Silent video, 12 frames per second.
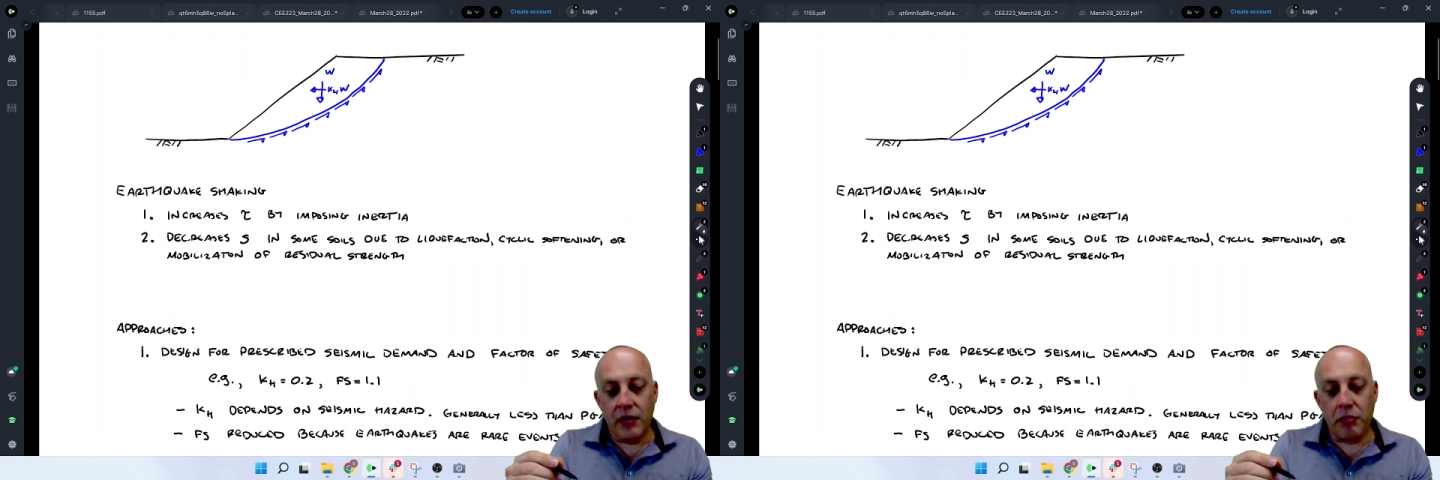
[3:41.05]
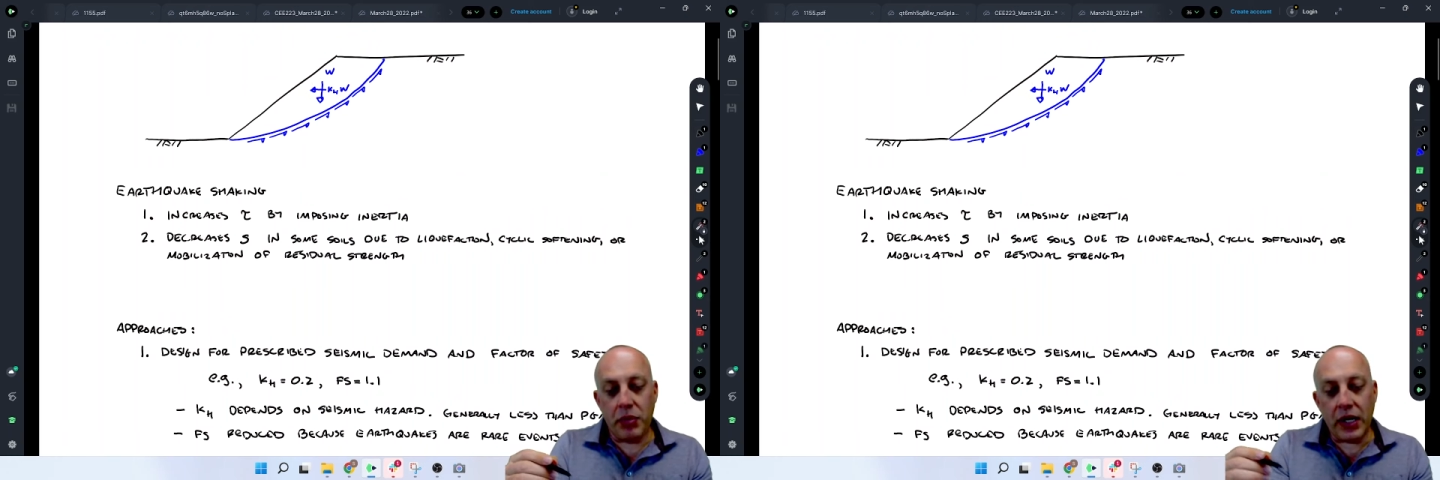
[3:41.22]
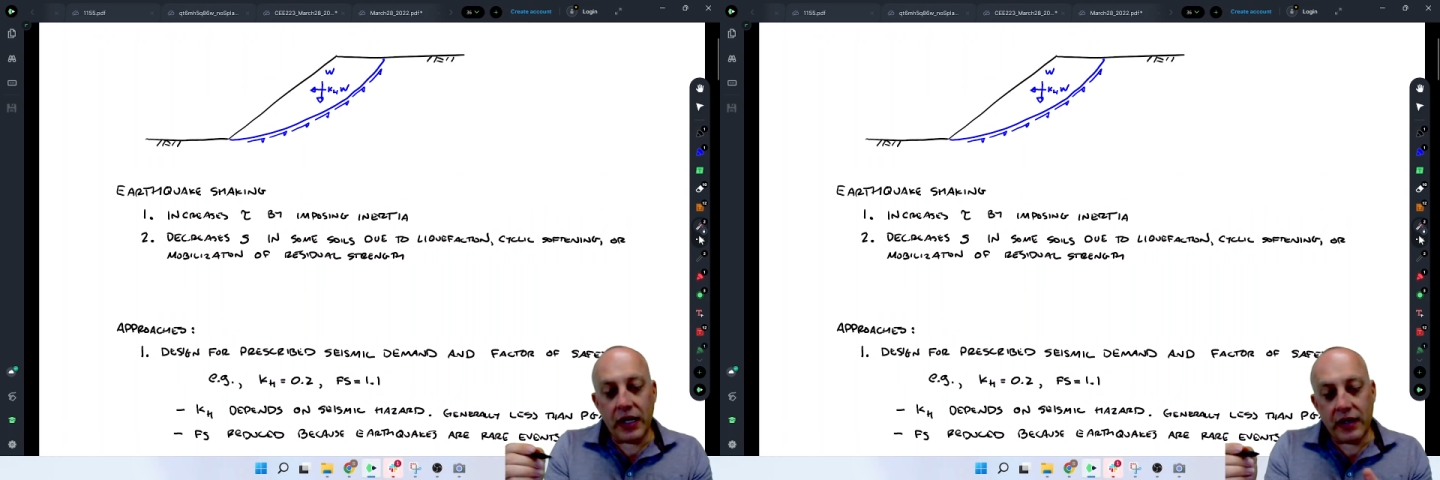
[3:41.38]

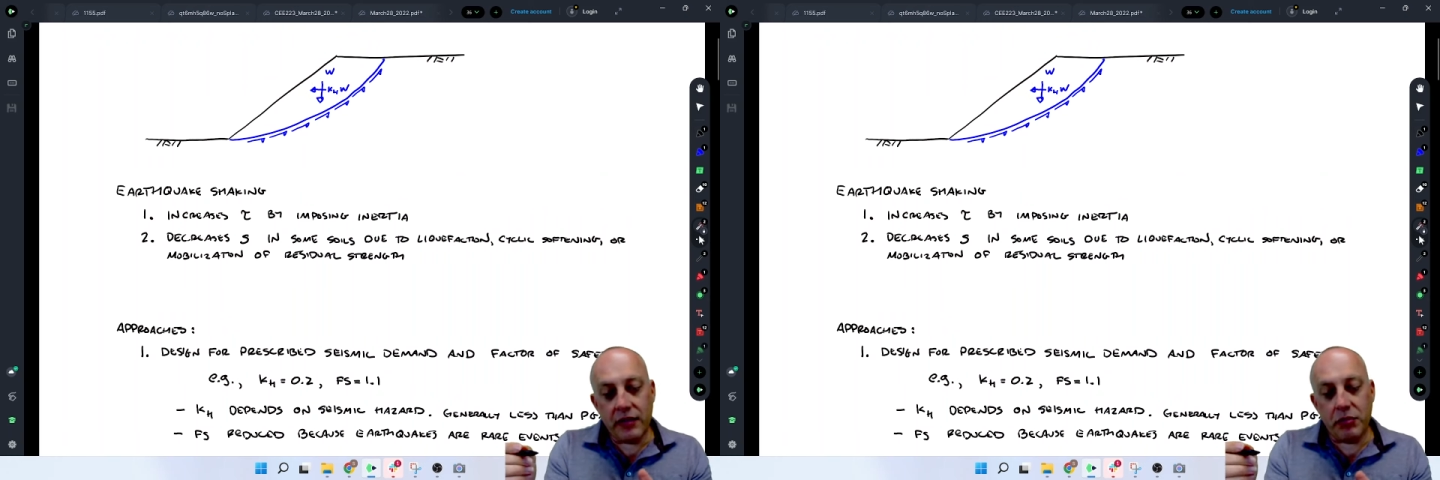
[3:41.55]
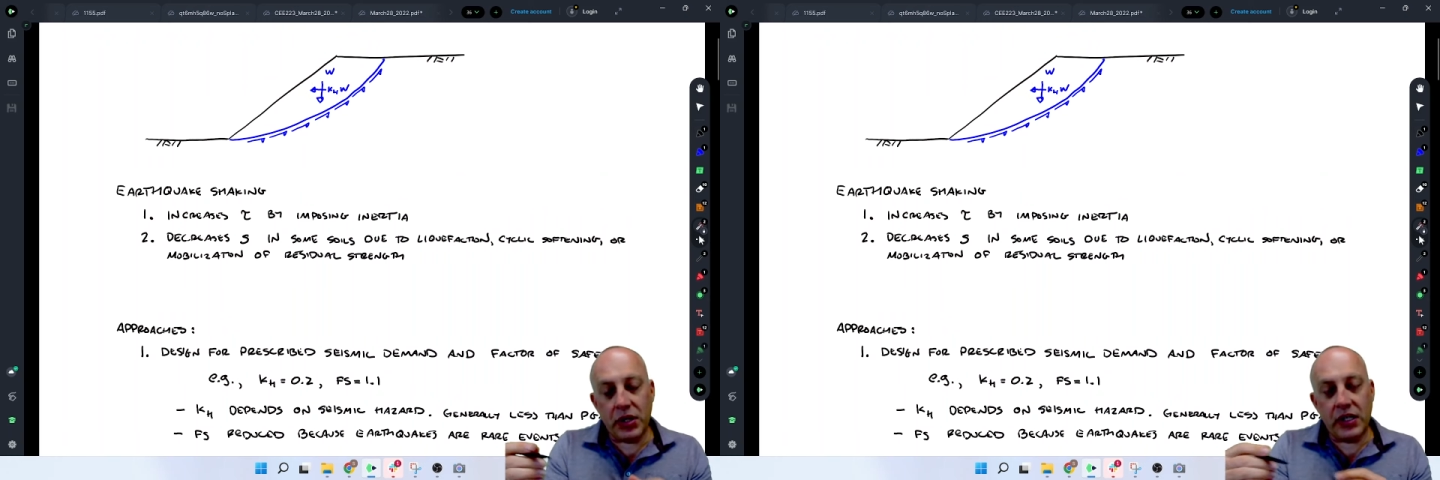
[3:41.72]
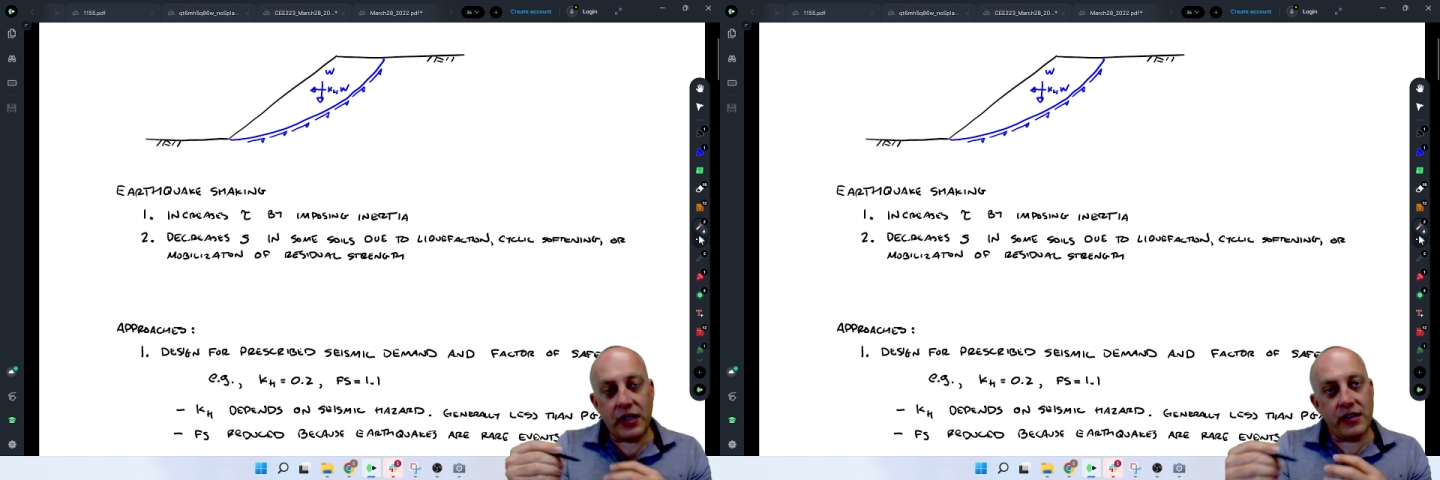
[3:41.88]
but
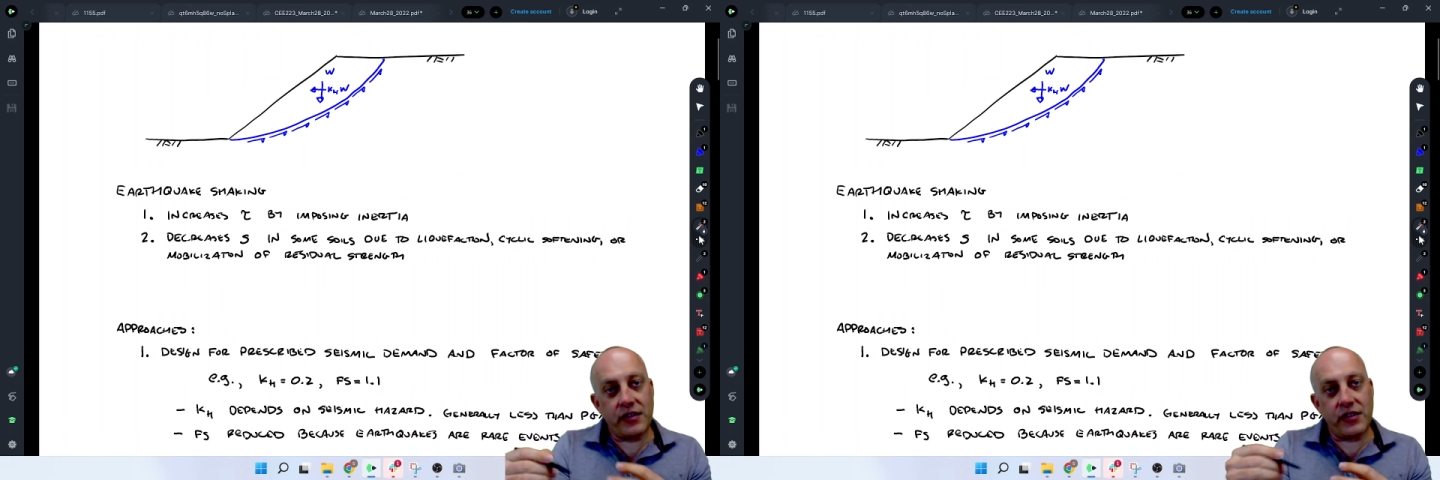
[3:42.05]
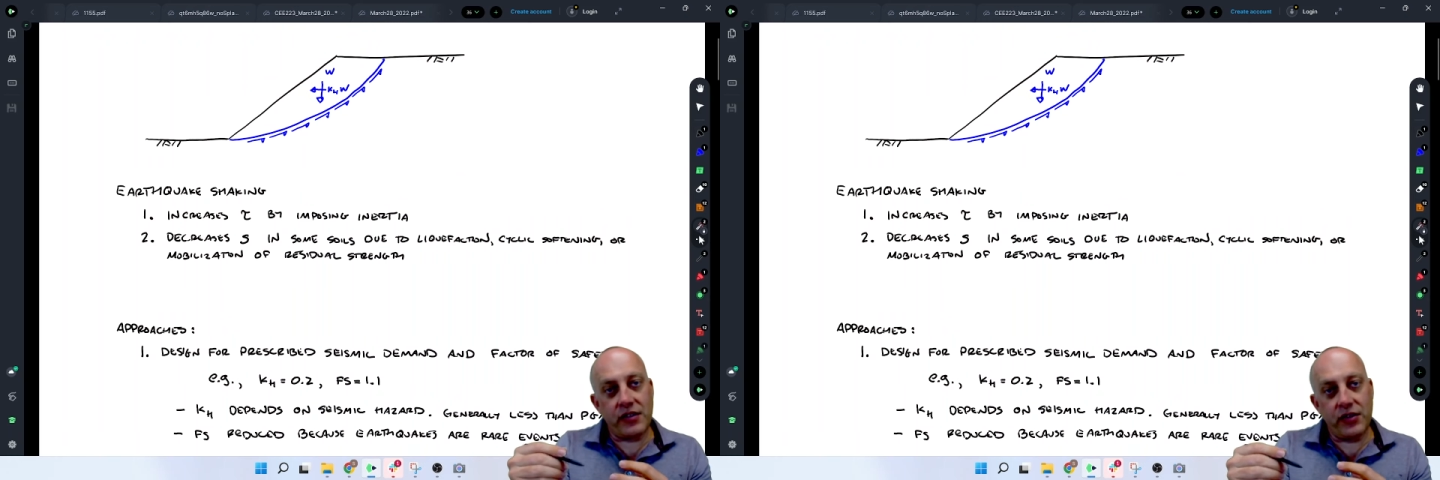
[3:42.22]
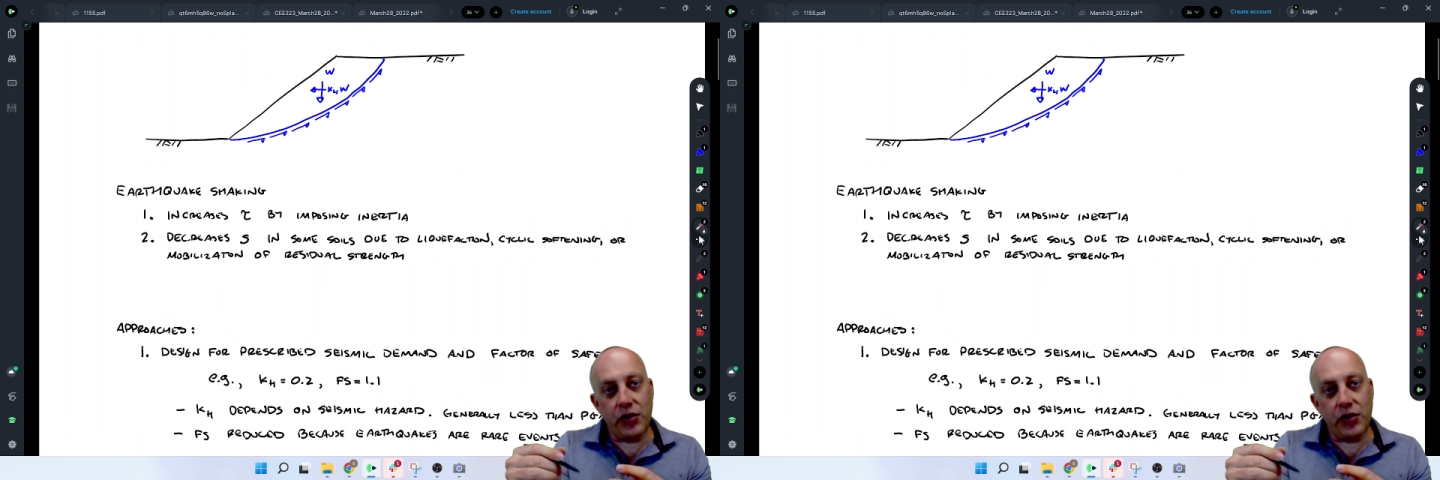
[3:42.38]
because